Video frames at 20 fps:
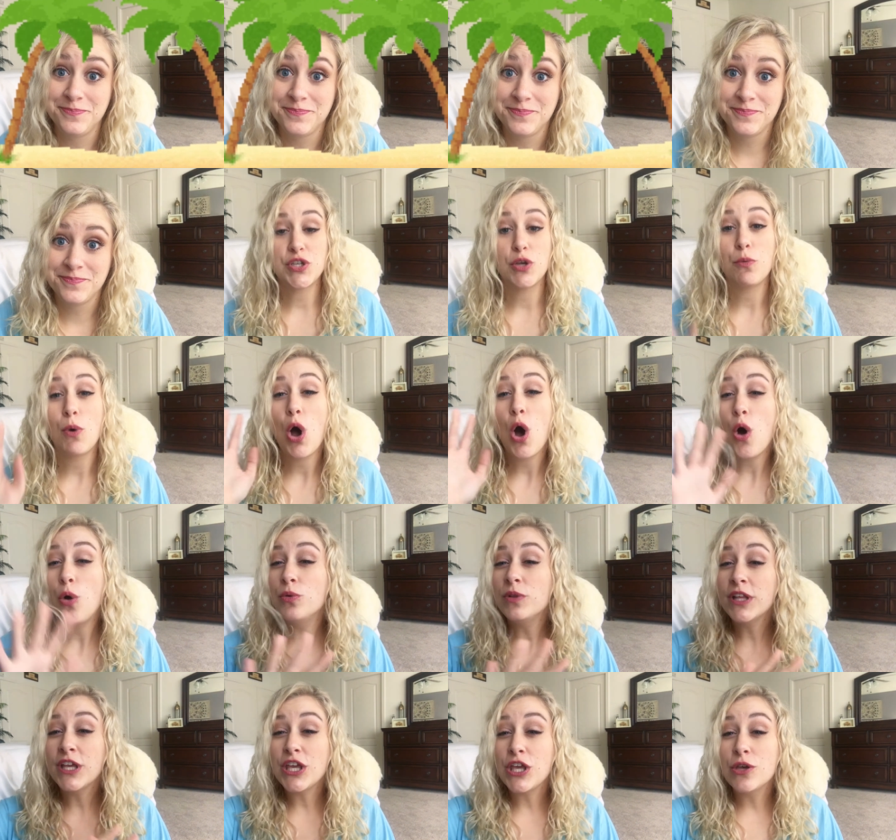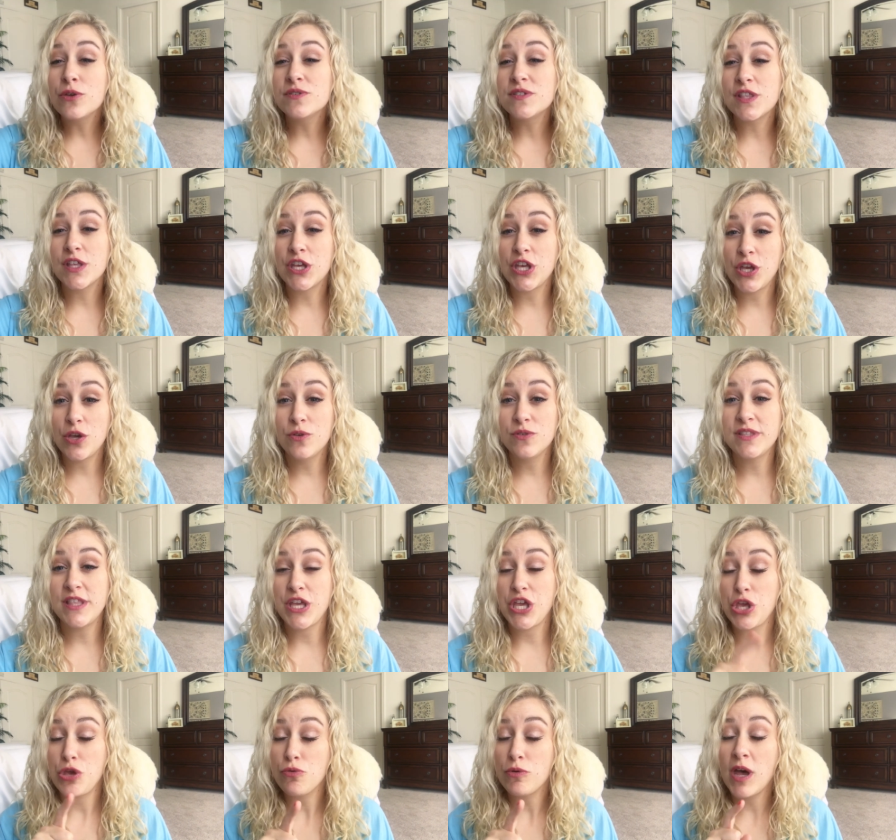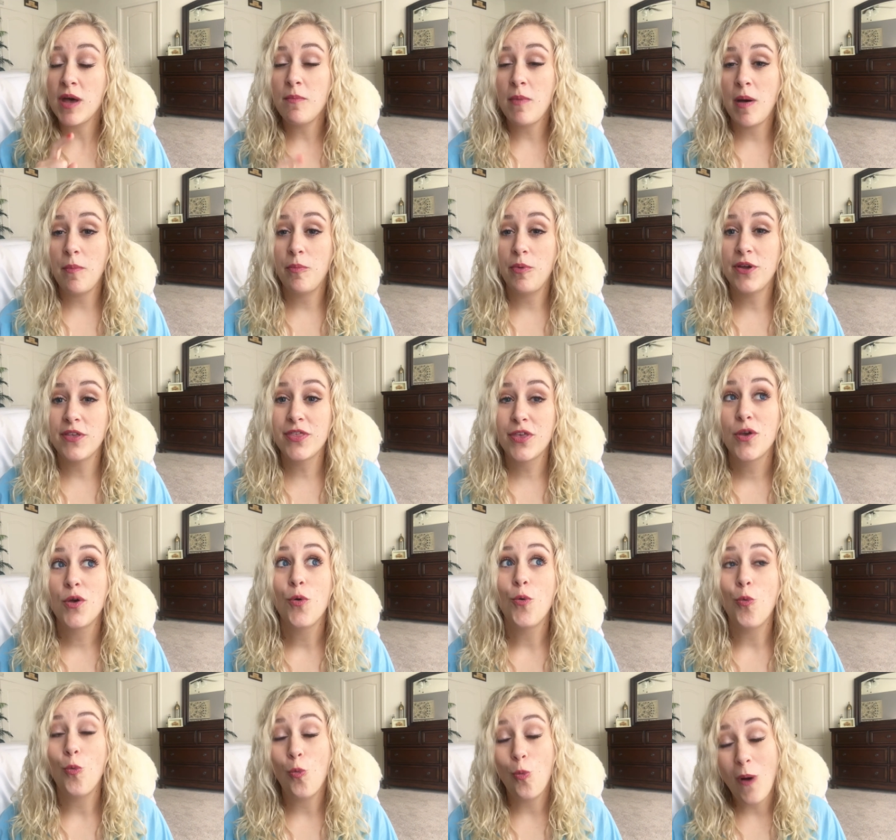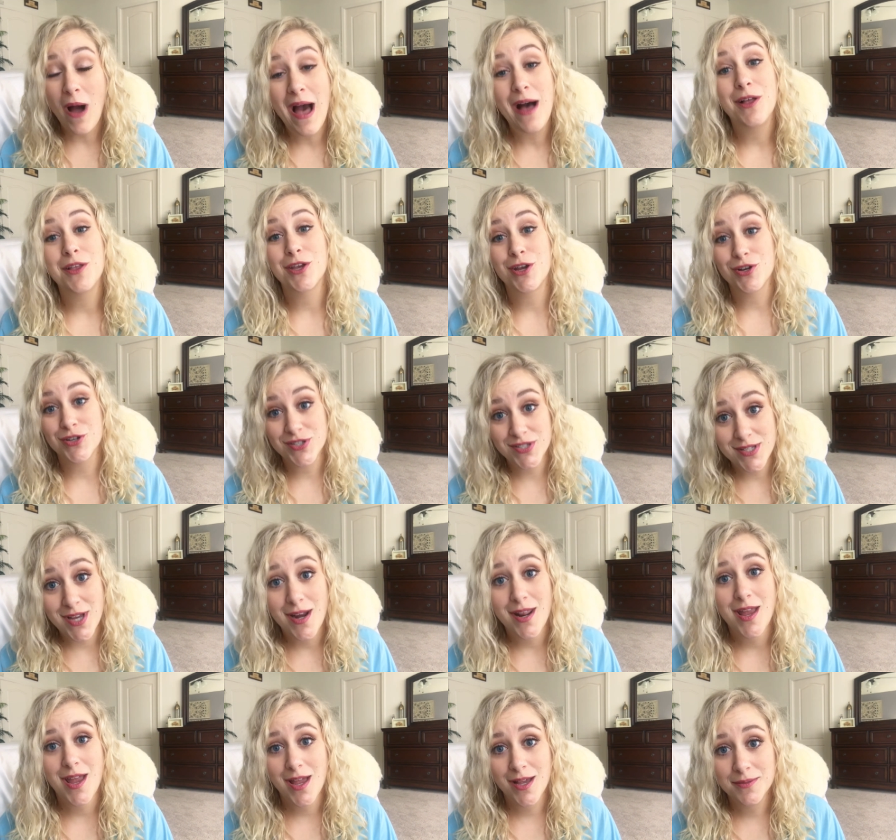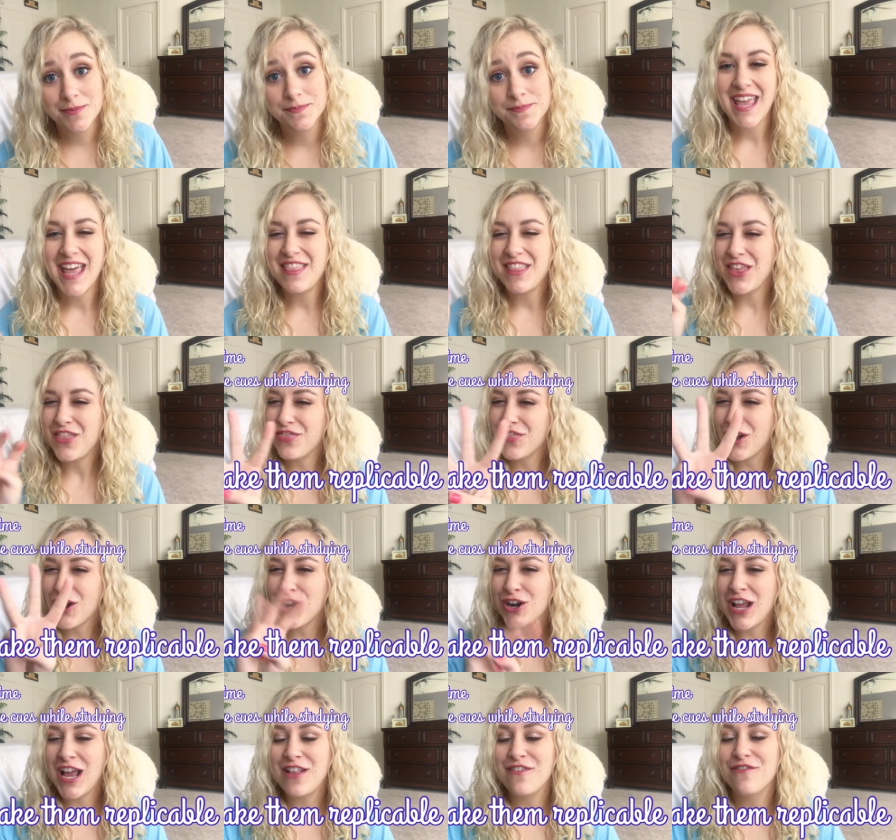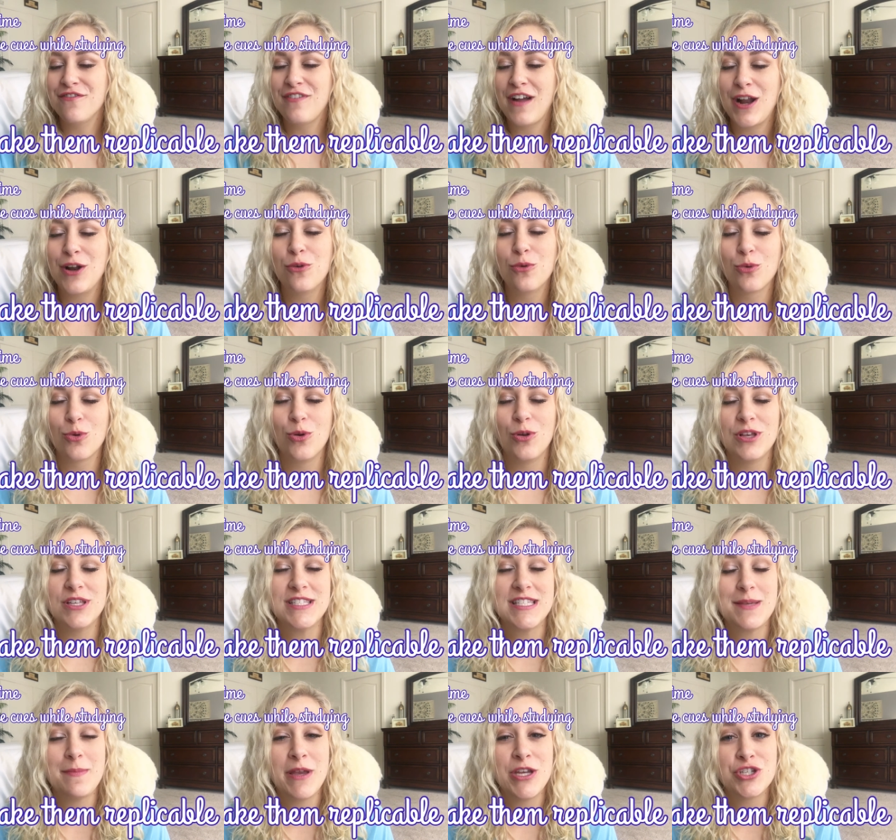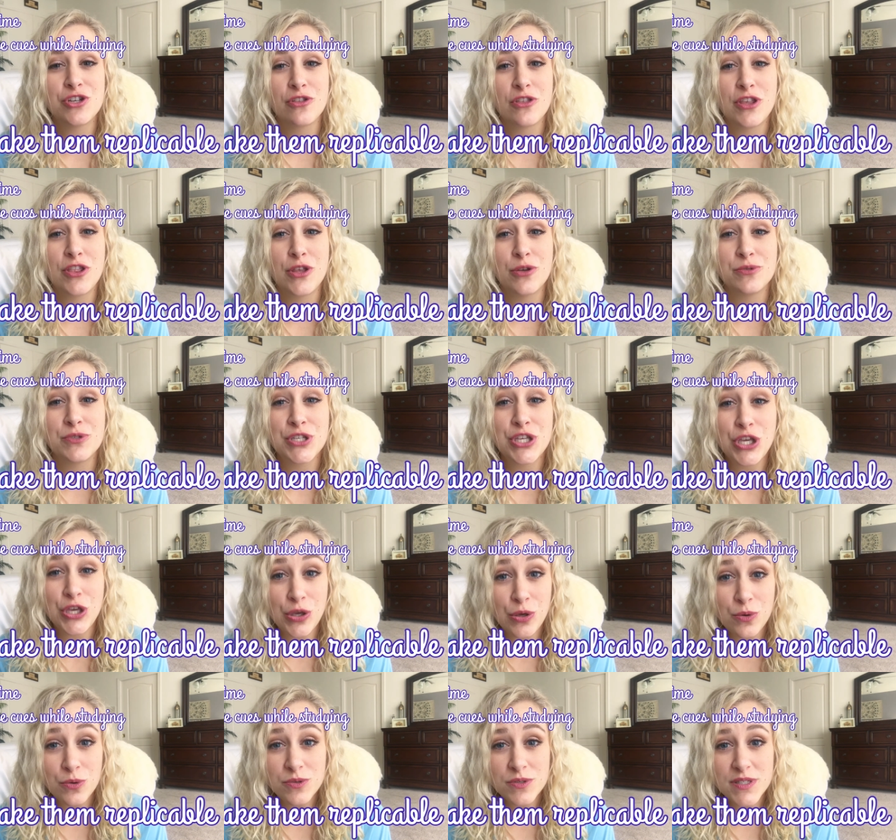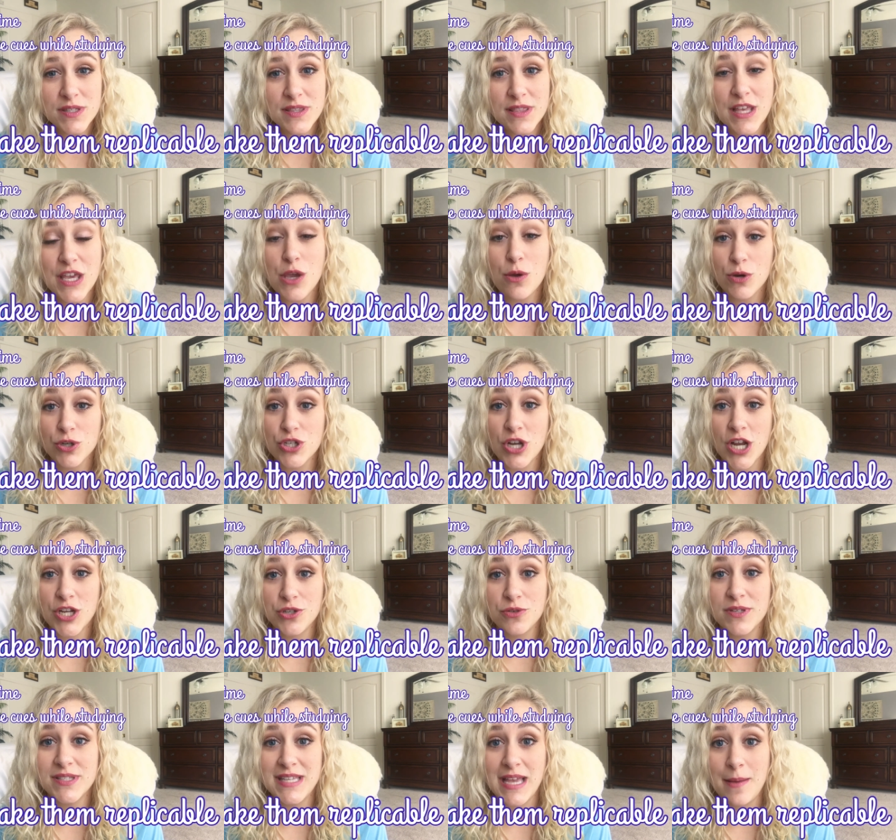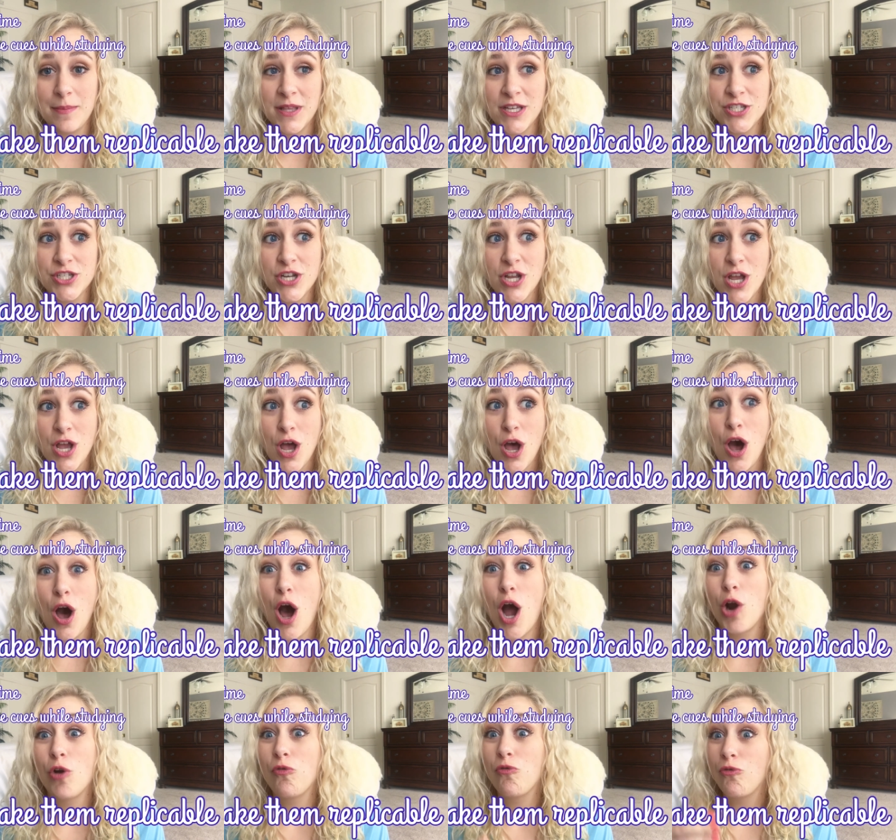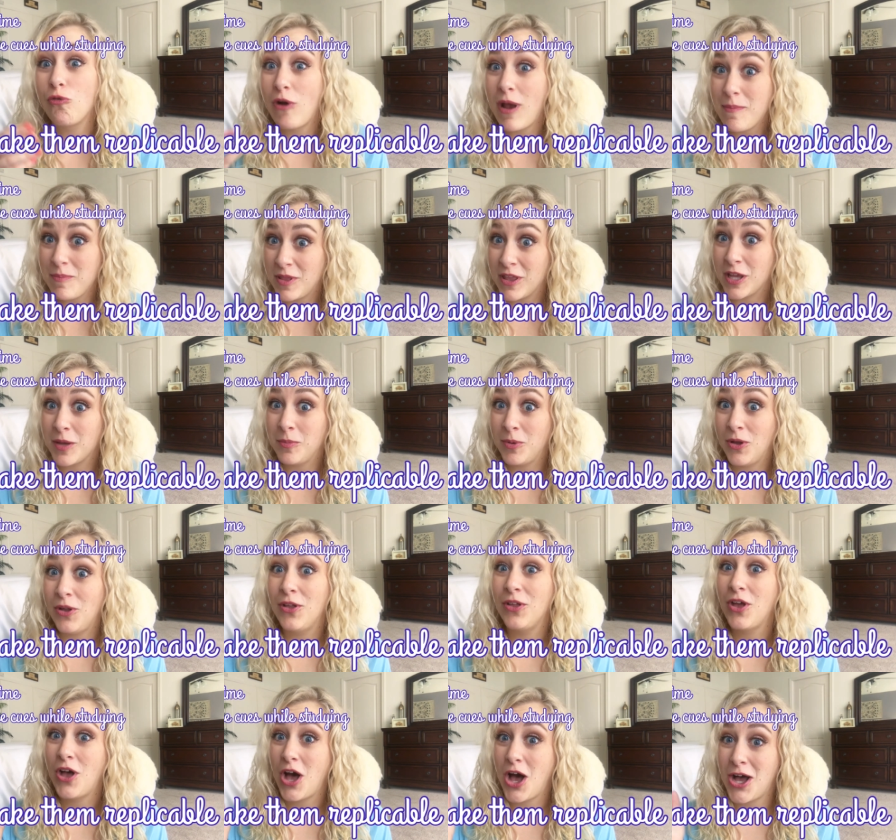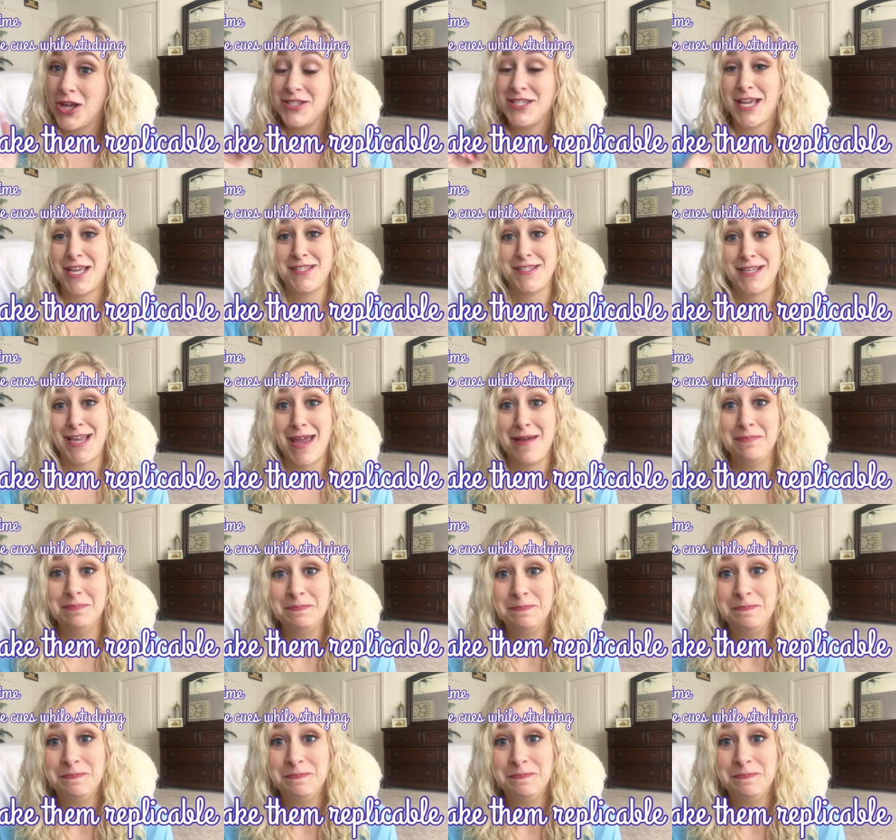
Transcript: So only use the cues that you come up with while you're studying. And the third and final rule is to make sure that those cues that you are trying to establish are replicable on test day.